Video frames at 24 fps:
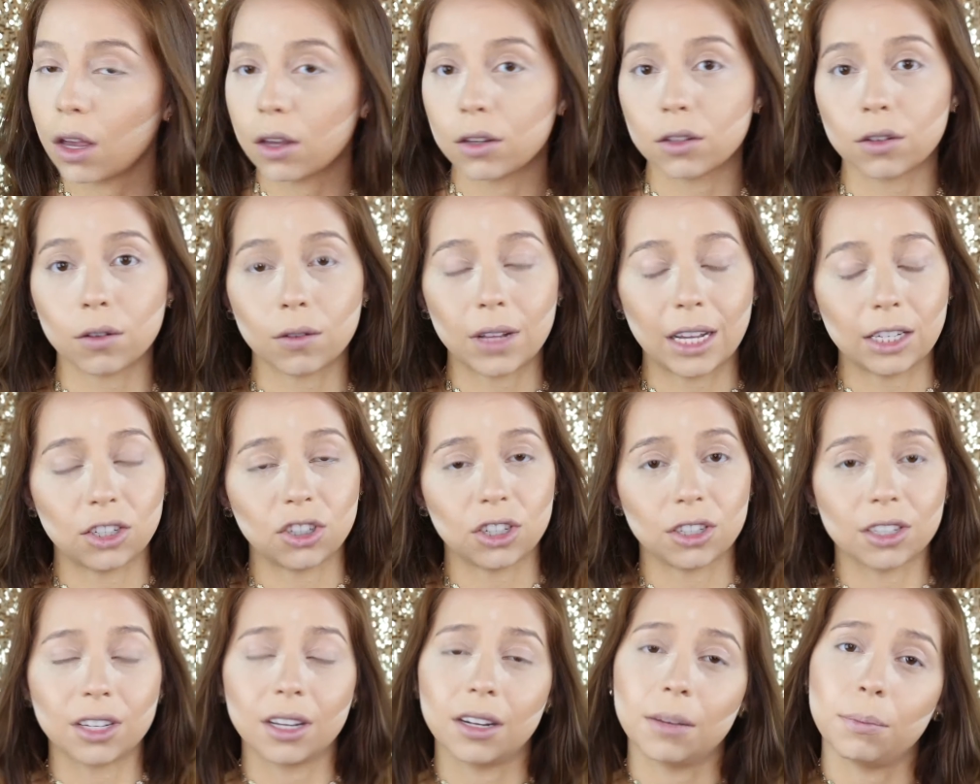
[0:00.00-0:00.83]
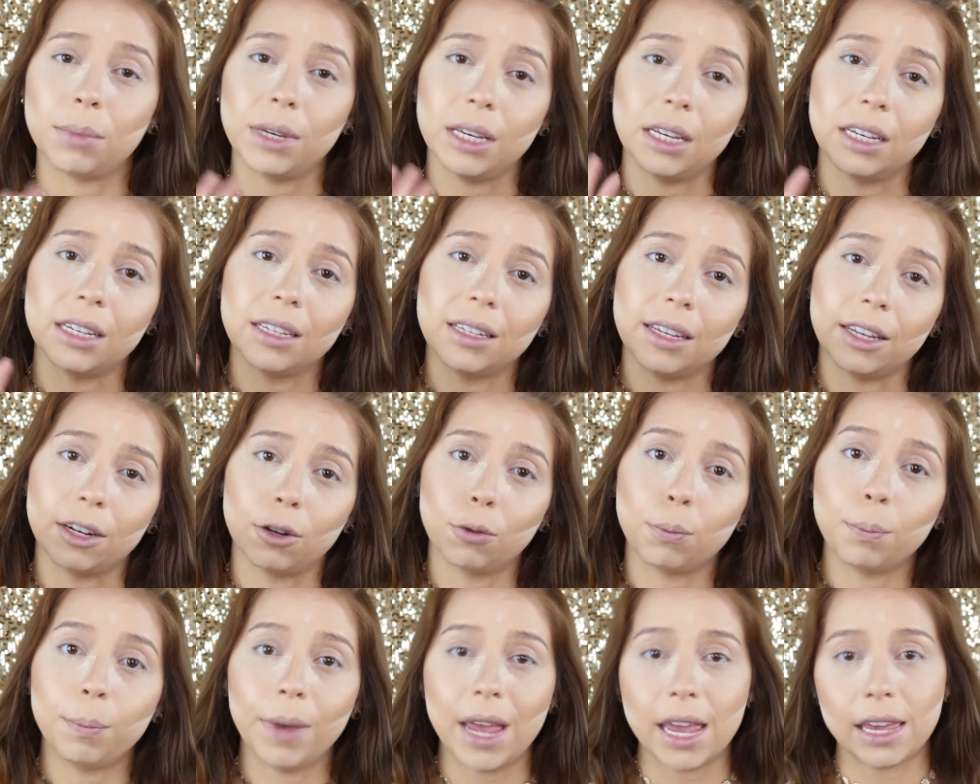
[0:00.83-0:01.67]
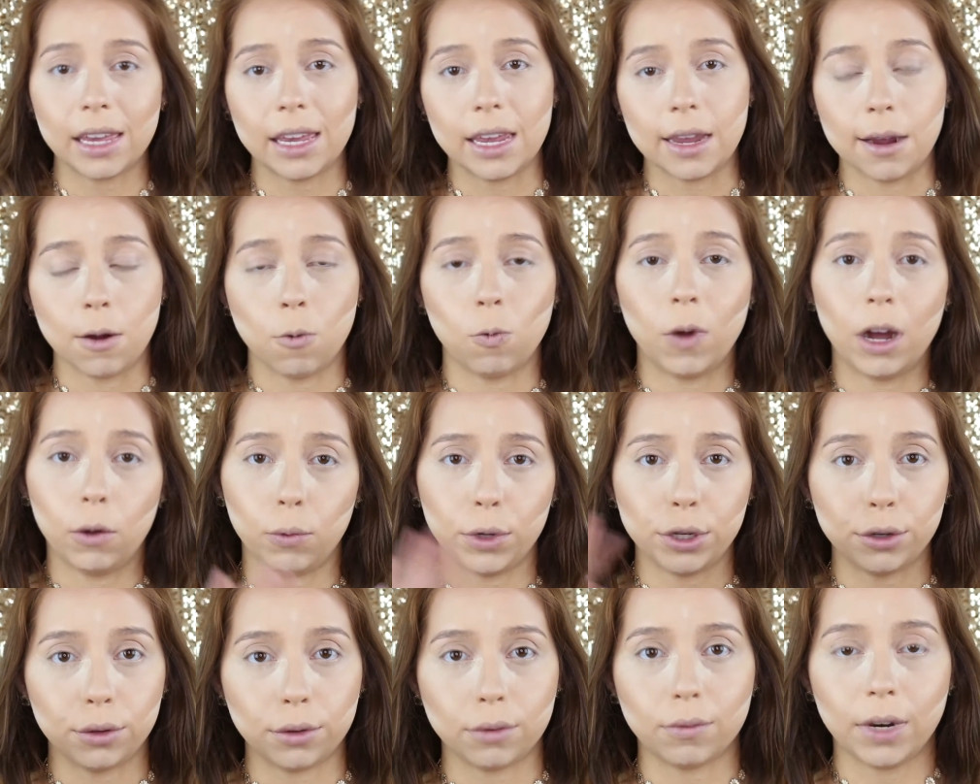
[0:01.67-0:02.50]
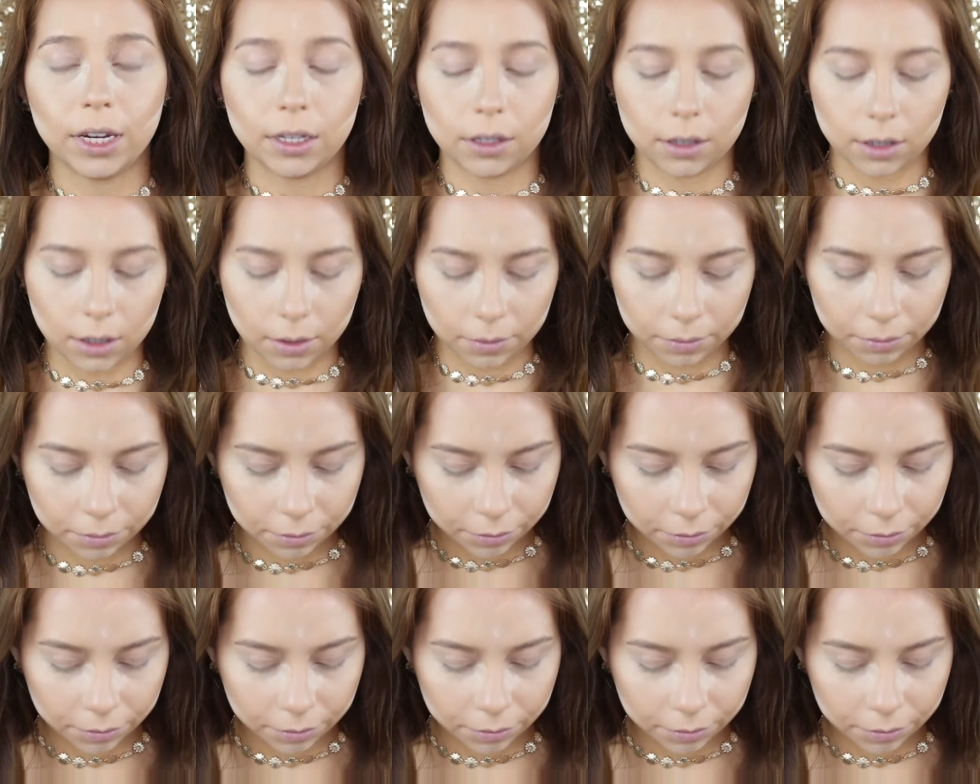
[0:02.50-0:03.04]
So that's just gonna be, you know, baking while we do the rest.